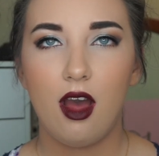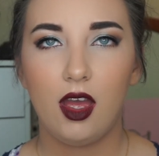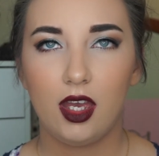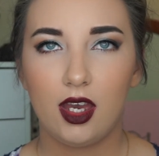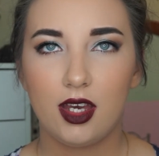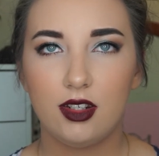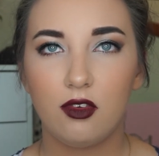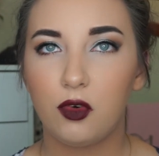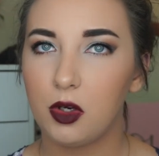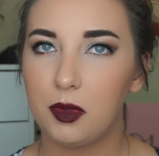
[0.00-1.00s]
and
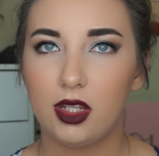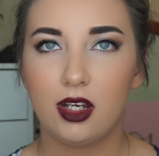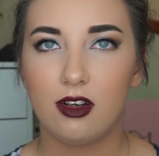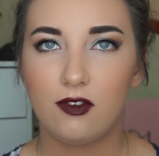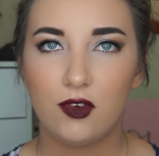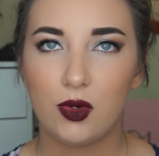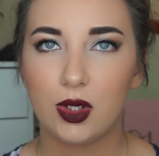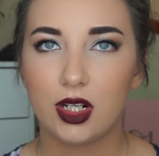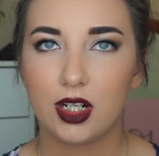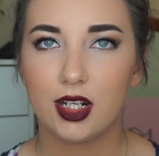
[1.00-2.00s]
a formula
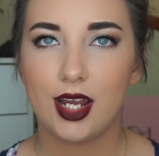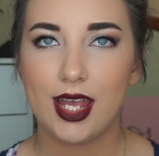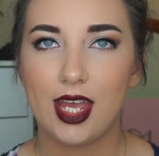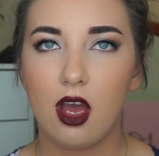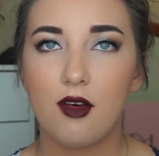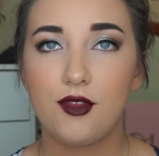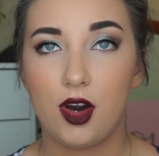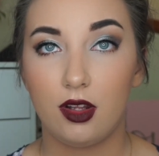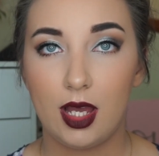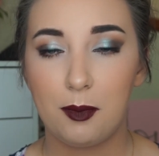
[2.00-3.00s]
for a
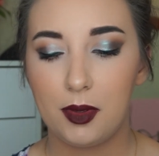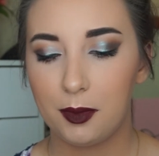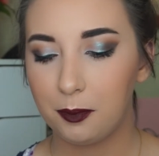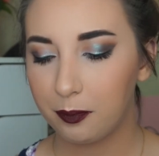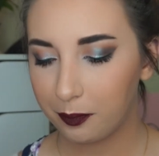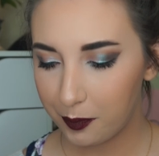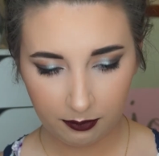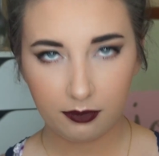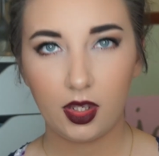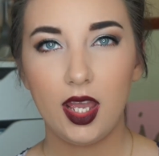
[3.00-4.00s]
fall lip
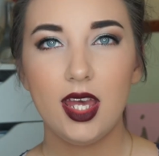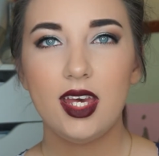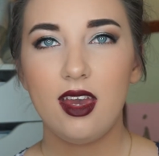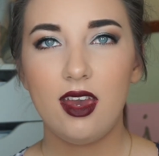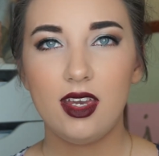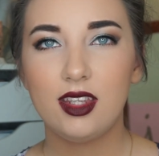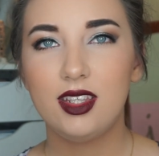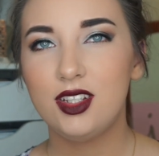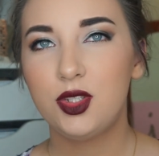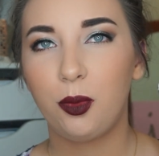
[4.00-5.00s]
and
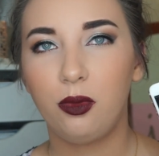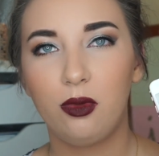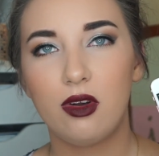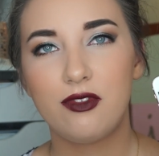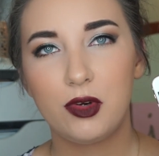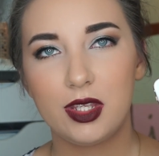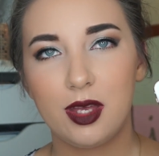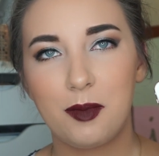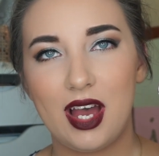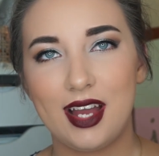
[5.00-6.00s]
the total for
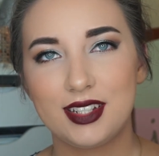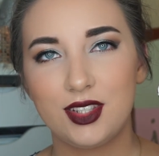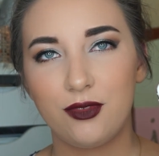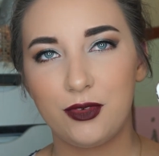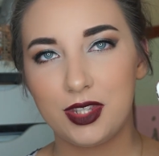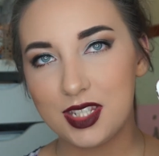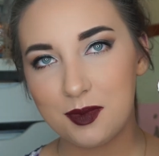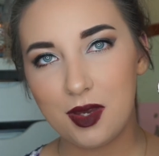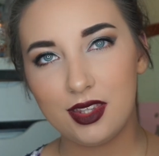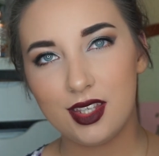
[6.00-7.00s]
the box for this
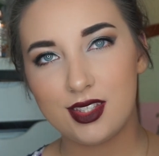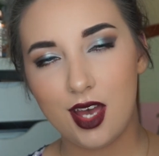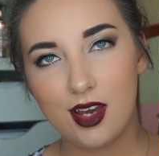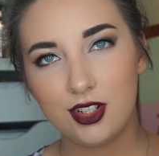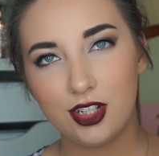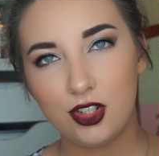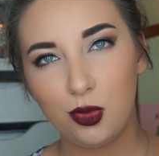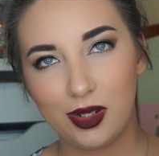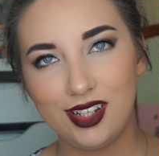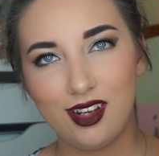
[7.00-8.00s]
month is
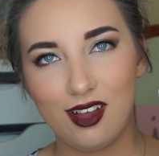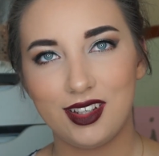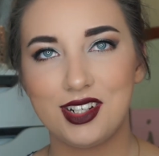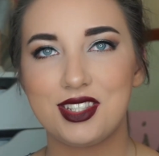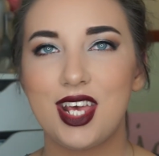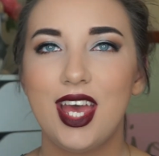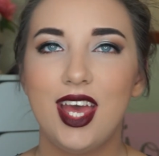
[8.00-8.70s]
$120